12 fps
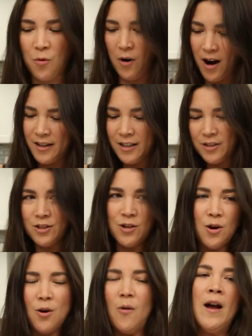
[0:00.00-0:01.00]
or I need to
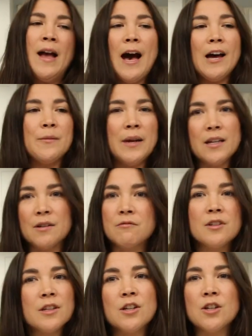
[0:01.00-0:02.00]
know how to make a
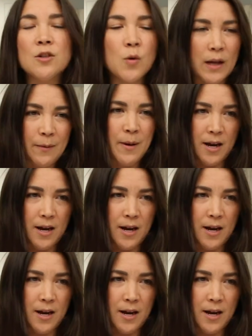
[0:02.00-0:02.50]
really good quick